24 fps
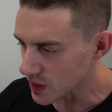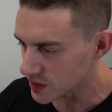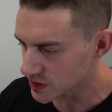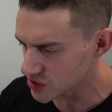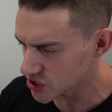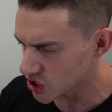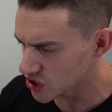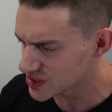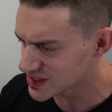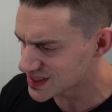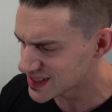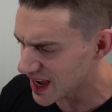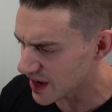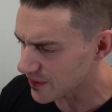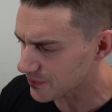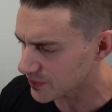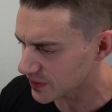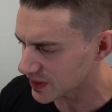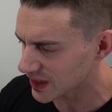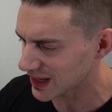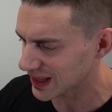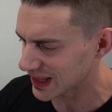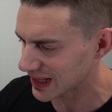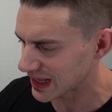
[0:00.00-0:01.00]
So
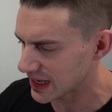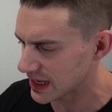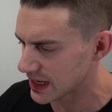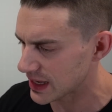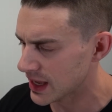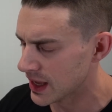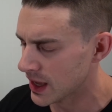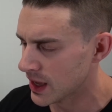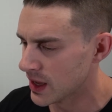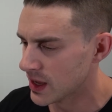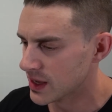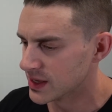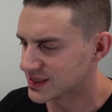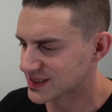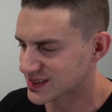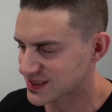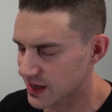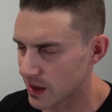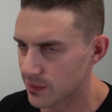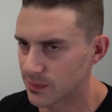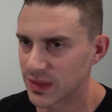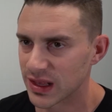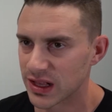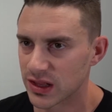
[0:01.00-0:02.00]
definitely
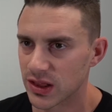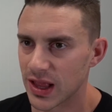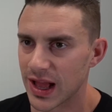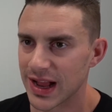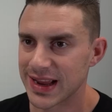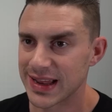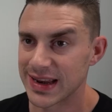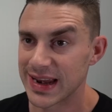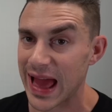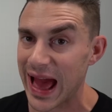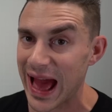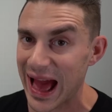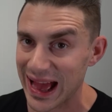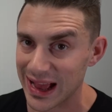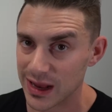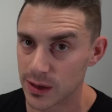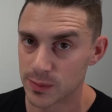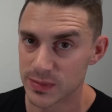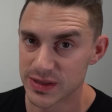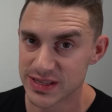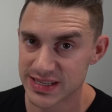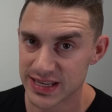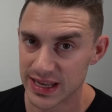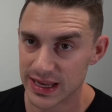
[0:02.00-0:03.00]
something like an
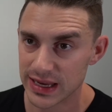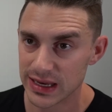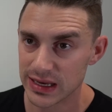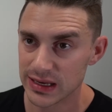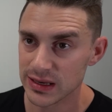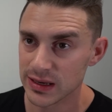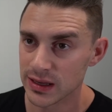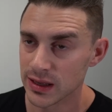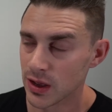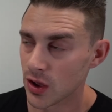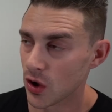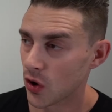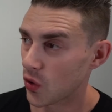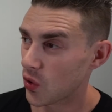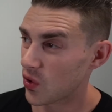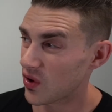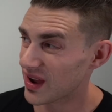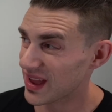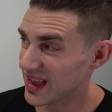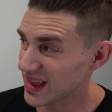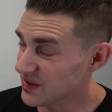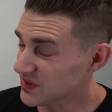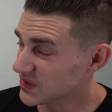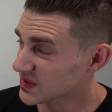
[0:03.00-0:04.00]
agmatine,
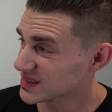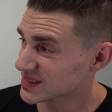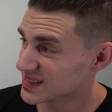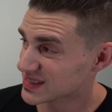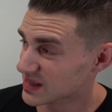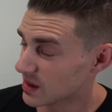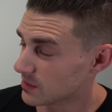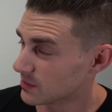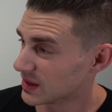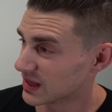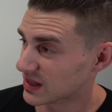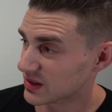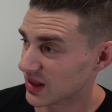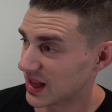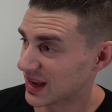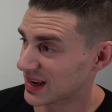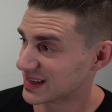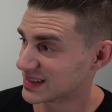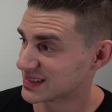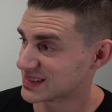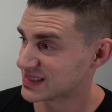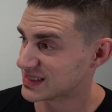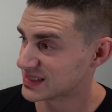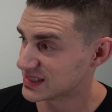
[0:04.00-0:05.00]
or even something
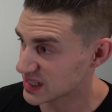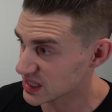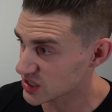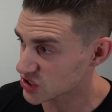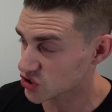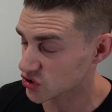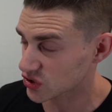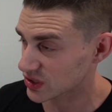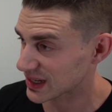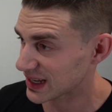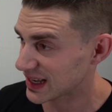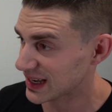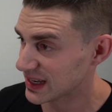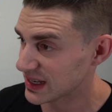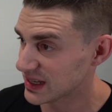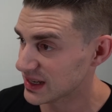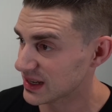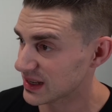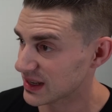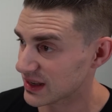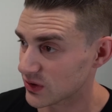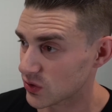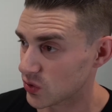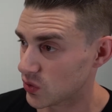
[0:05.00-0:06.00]
like a
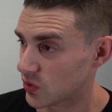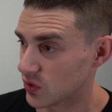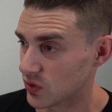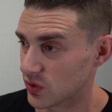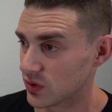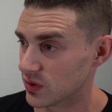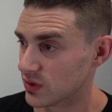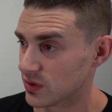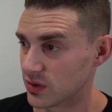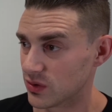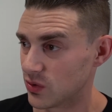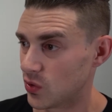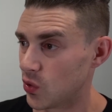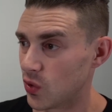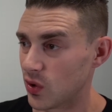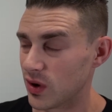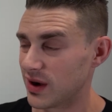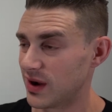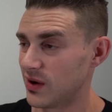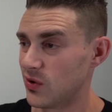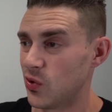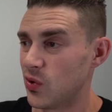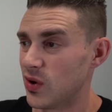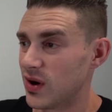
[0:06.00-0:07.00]
citrulline,
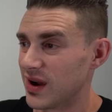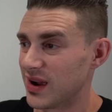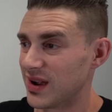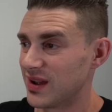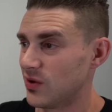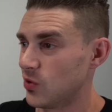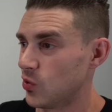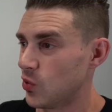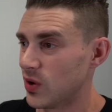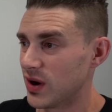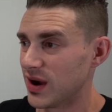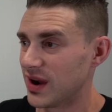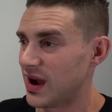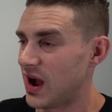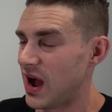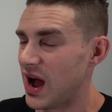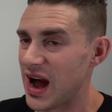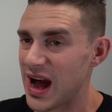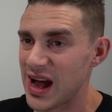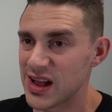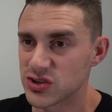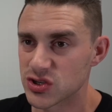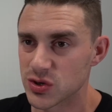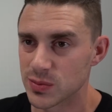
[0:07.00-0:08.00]
or a
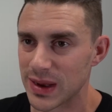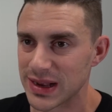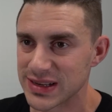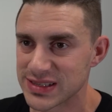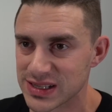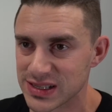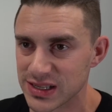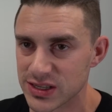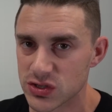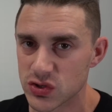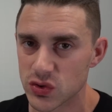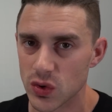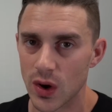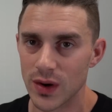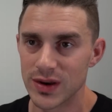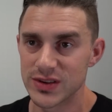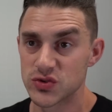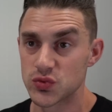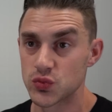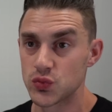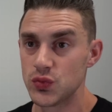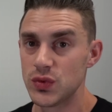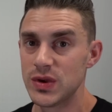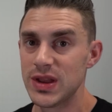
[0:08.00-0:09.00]
Hydromax glycerol
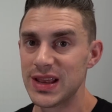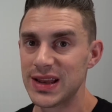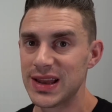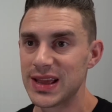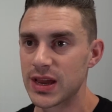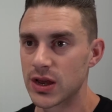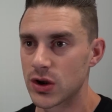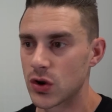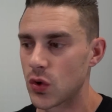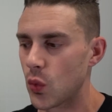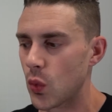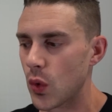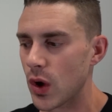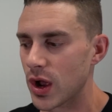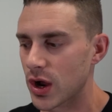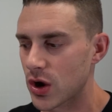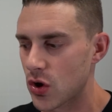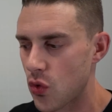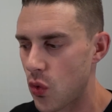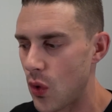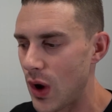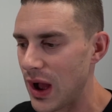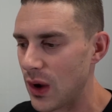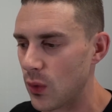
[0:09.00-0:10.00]
is really going to work
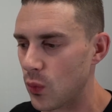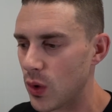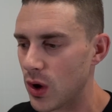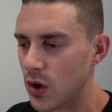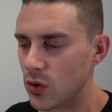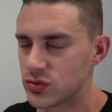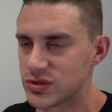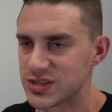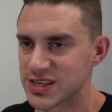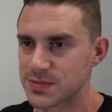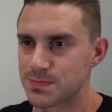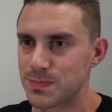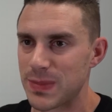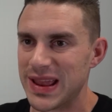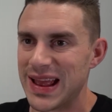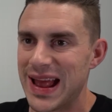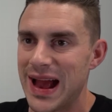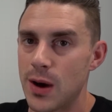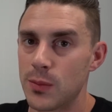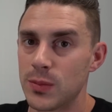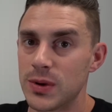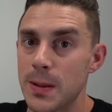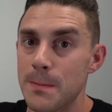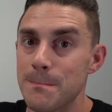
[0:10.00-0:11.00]
quite well, just being
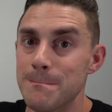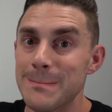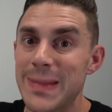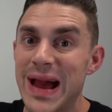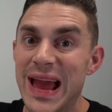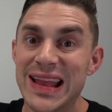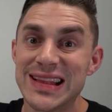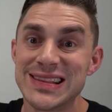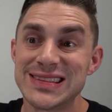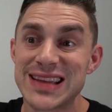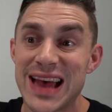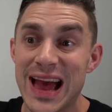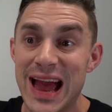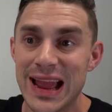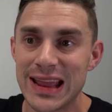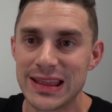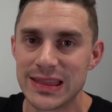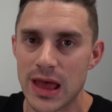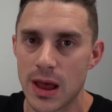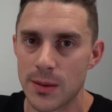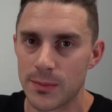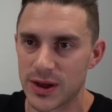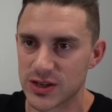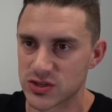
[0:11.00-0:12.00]
able to
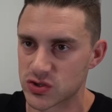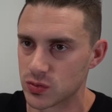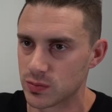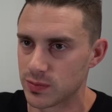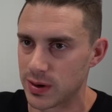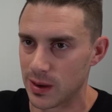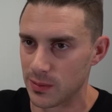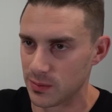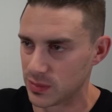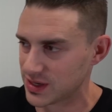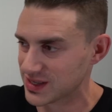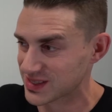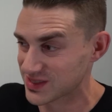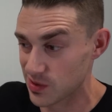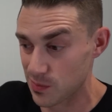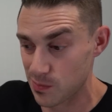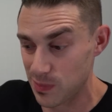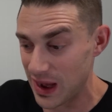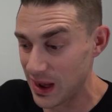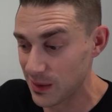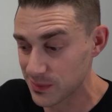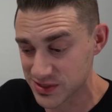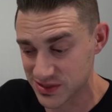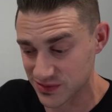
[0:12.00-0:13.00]
maintain that muscle pump, because the
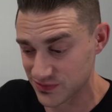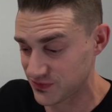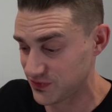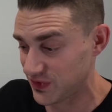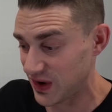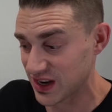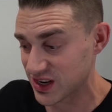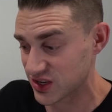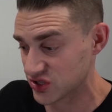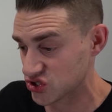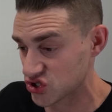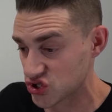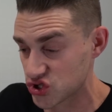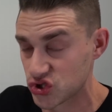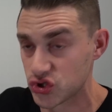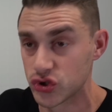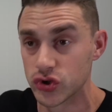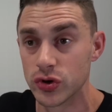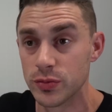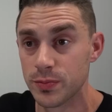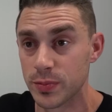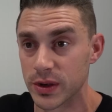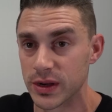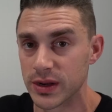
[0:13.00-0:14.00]
pumps are f***ing
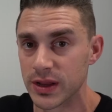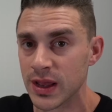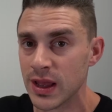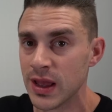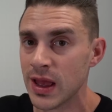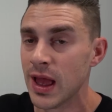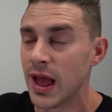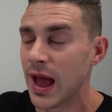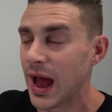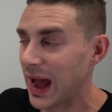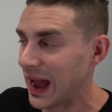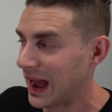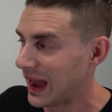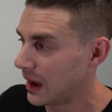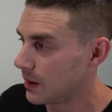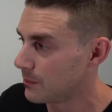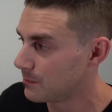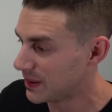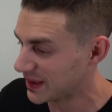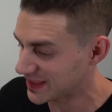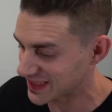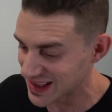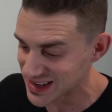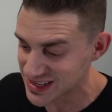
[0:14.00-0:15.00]
stupid,
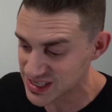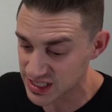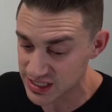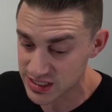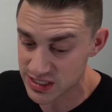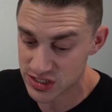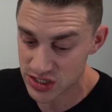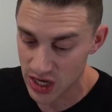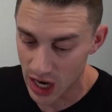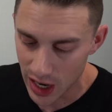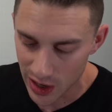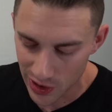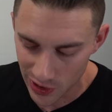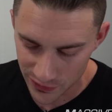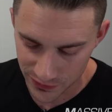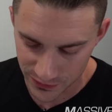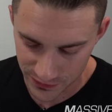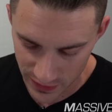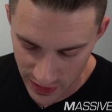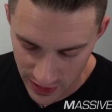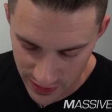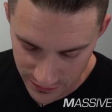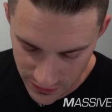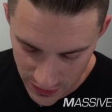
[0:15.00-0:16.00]
but they just die off
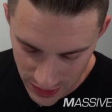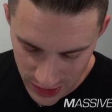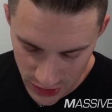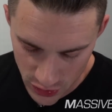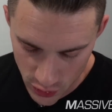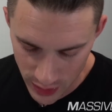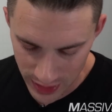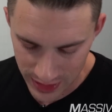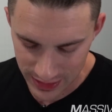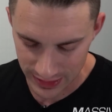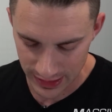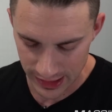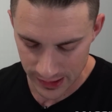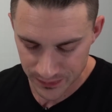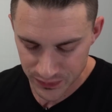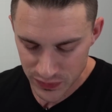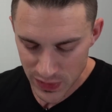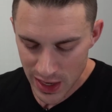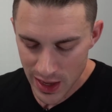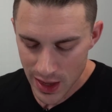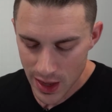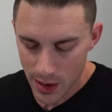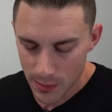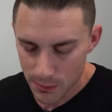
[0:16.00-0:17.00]
very, very quickly.
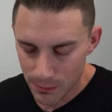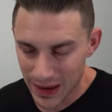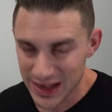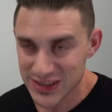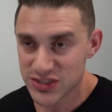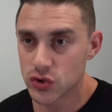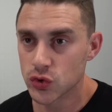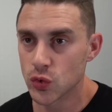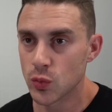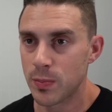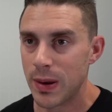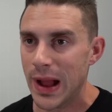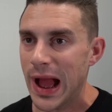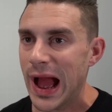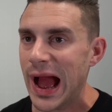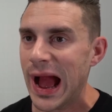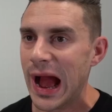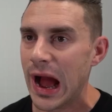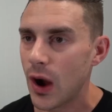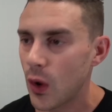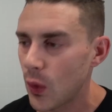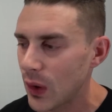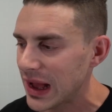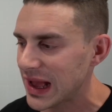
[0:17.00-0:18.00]
Muscle
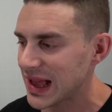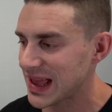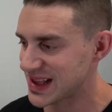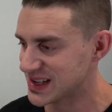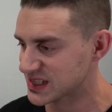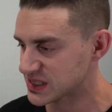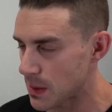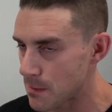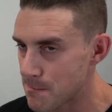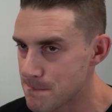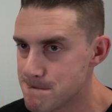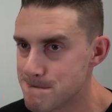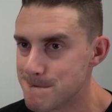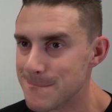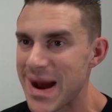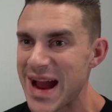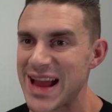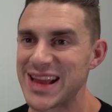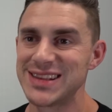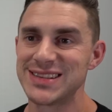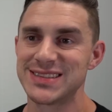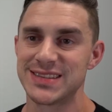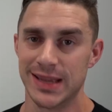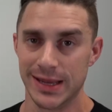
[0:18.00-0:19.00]
power is
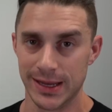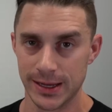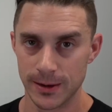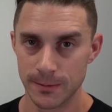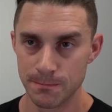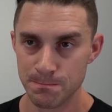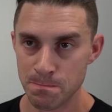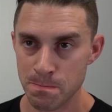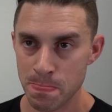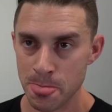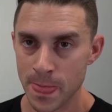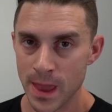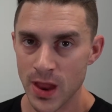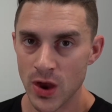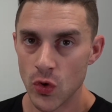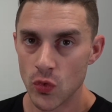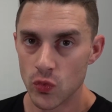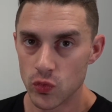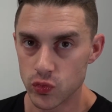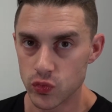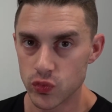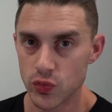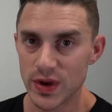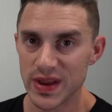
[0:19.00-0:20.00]
amazing.
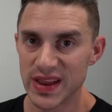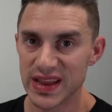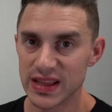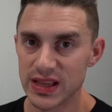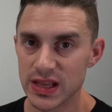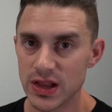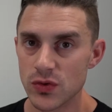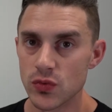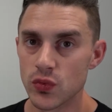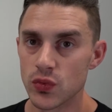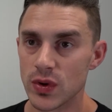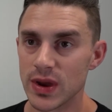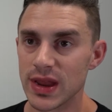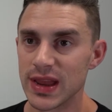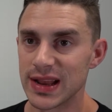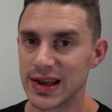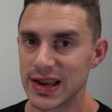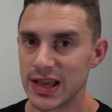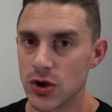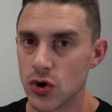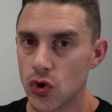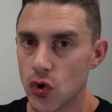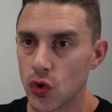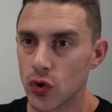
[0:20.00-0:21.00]
Really,
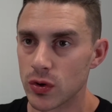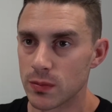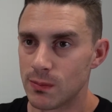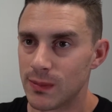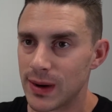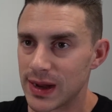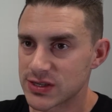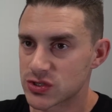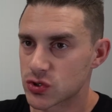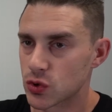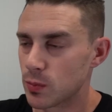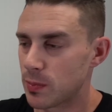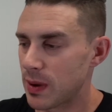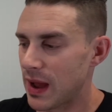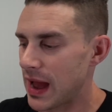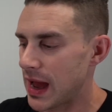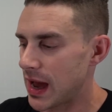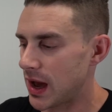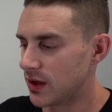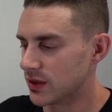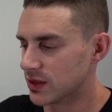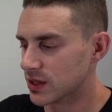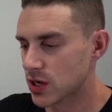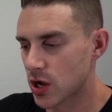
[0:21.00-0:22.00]
really good muscle
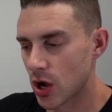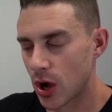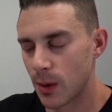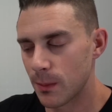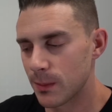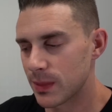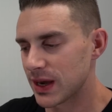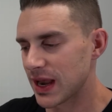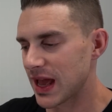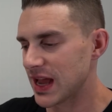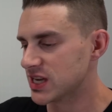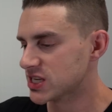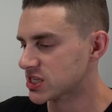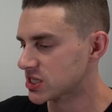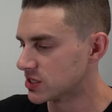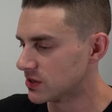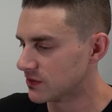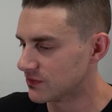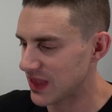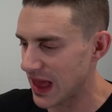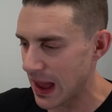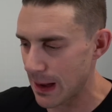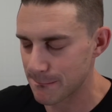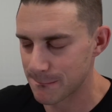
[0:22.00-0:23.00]
power. The combination
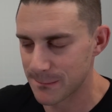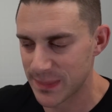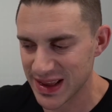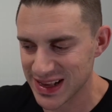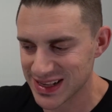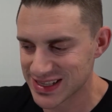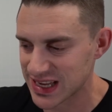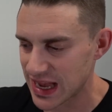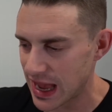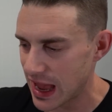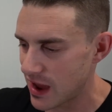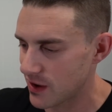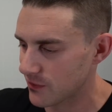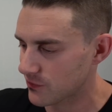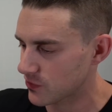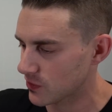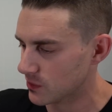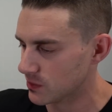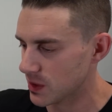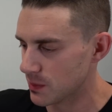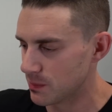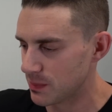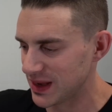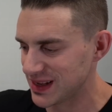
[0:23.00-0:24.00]
of that betaine
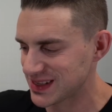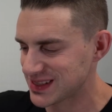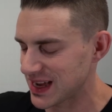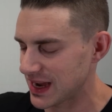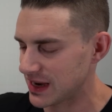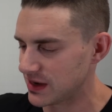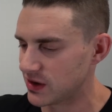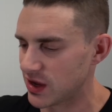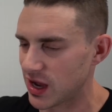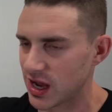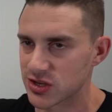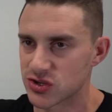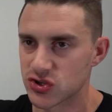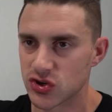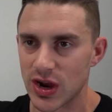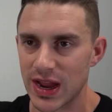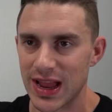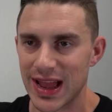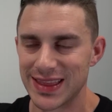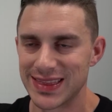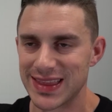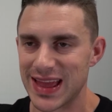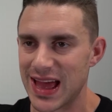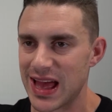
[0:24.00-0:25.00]
from the betaine
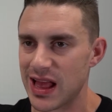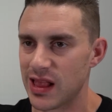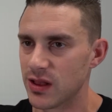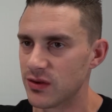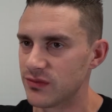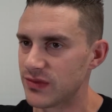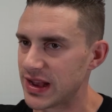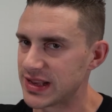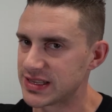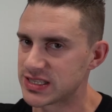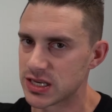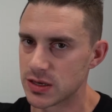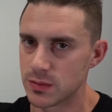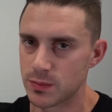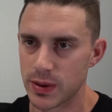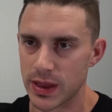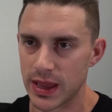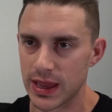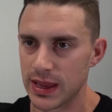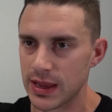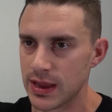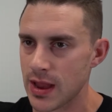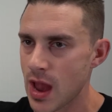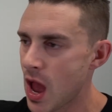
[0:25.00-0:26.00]
nitrate and the
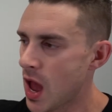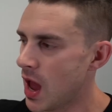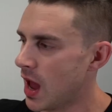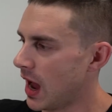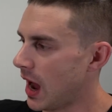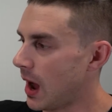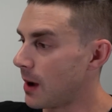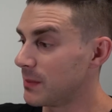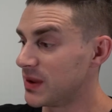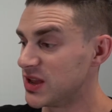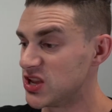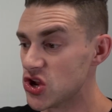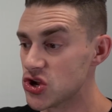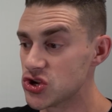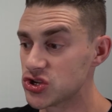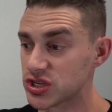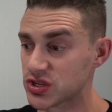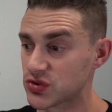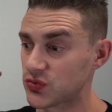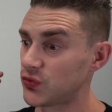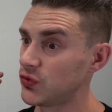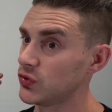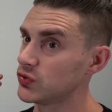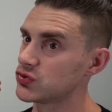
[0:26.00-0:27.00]
LVATP, I mean, you
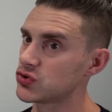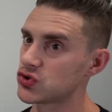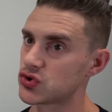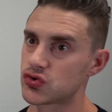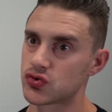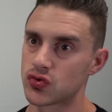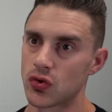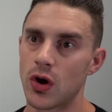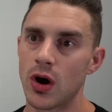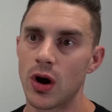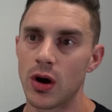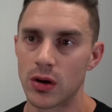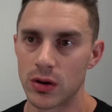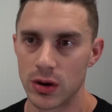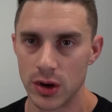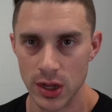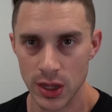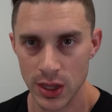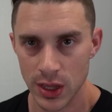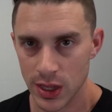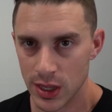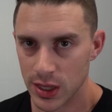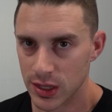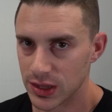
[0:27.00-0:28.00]
just feel strong,
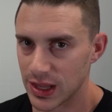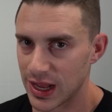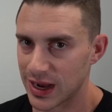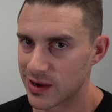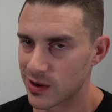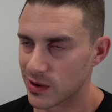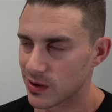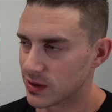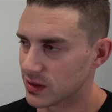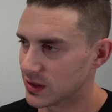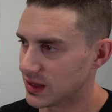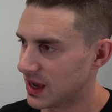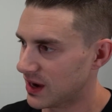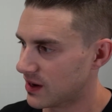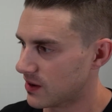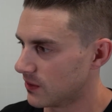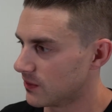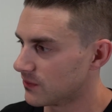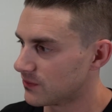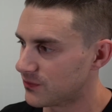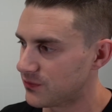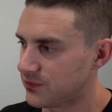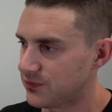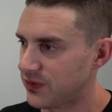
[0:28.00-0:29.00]
like
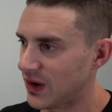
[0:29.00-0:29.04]
a